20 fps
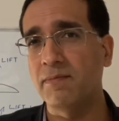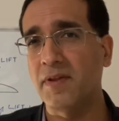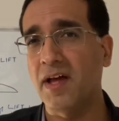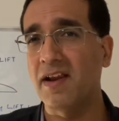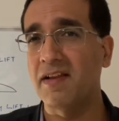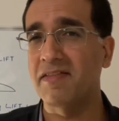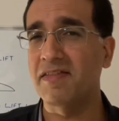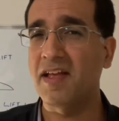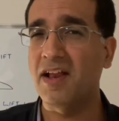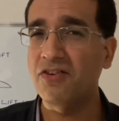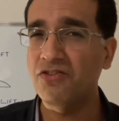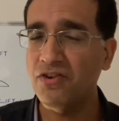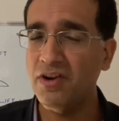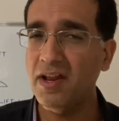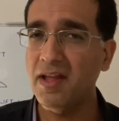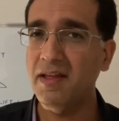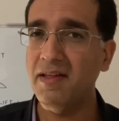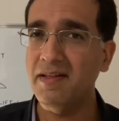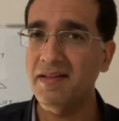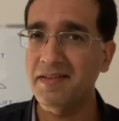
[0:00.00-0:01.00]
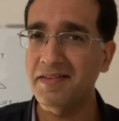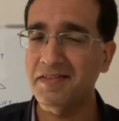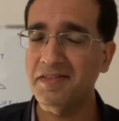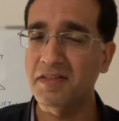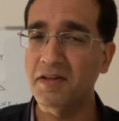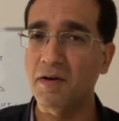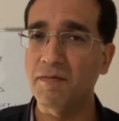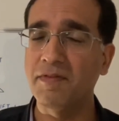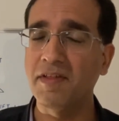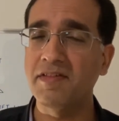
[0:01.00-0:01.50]
that essentially
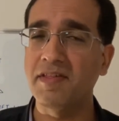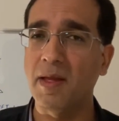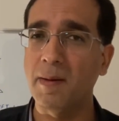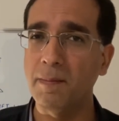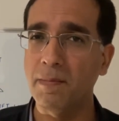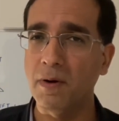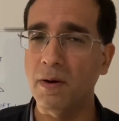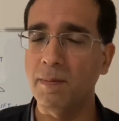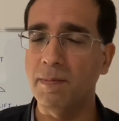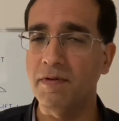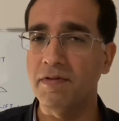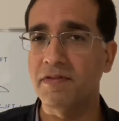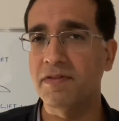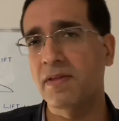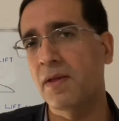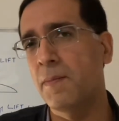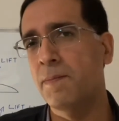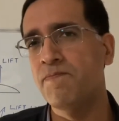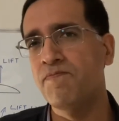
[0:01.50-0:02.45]
serve the same purpose.